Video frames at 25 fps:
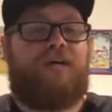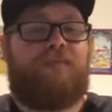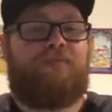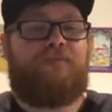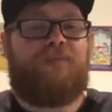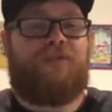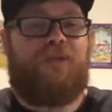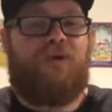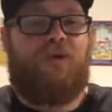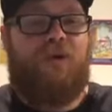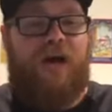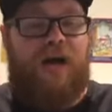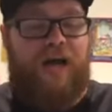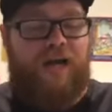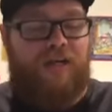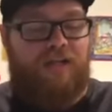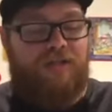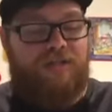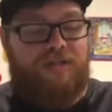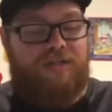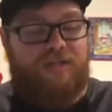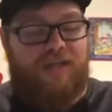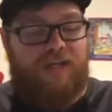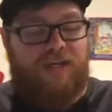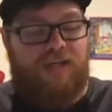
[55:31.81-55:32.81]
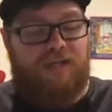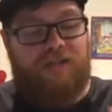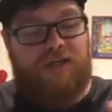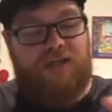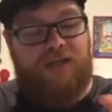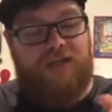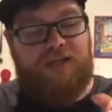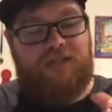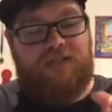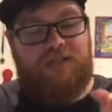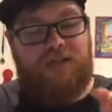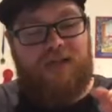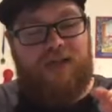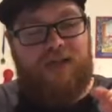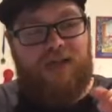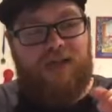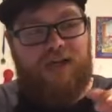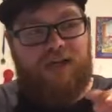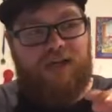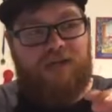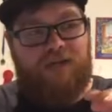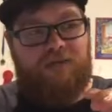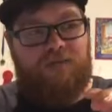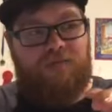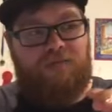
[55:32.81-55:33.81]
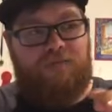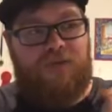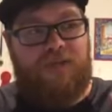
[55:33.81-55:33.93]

So I just sanitize a